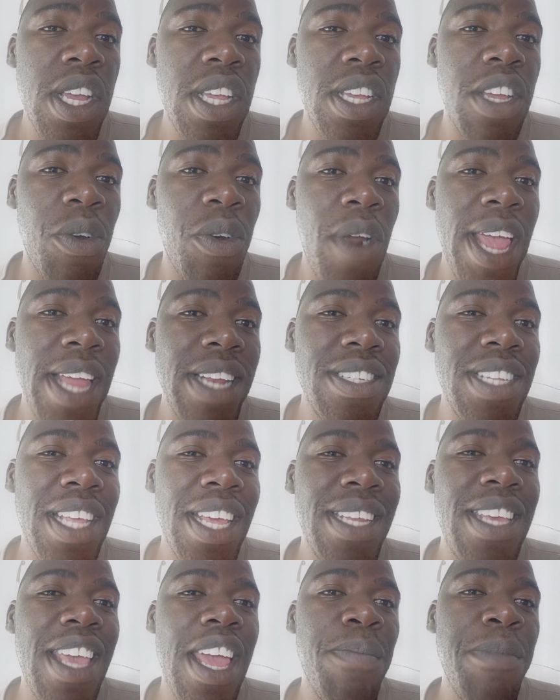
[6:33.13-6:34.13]
right, it
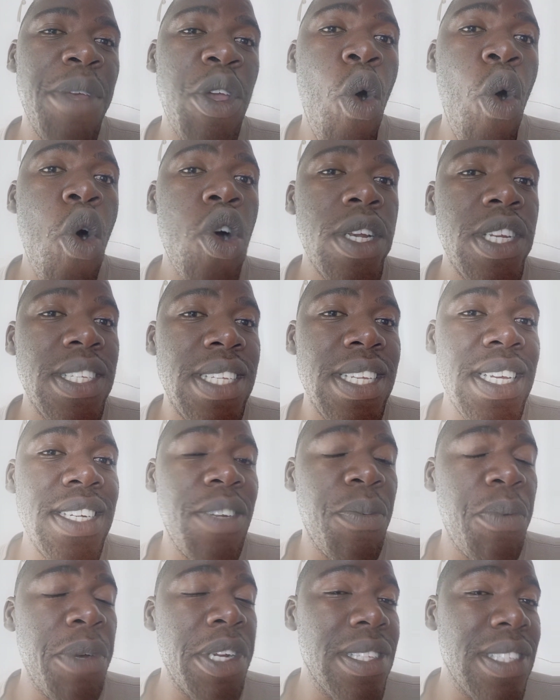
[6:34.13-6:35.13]
can be audited
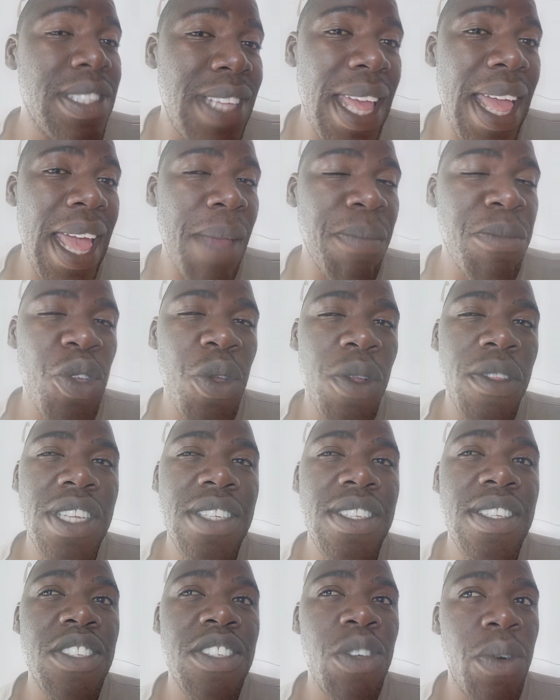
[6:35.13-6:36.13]
real time. So this
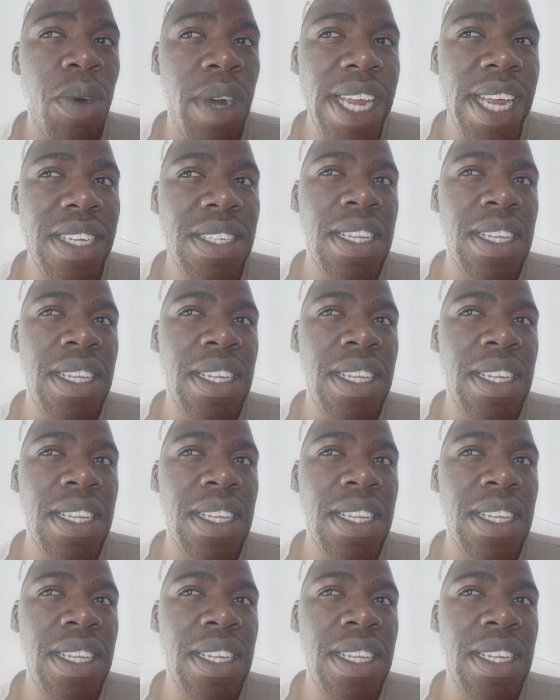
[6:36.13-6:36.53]
is great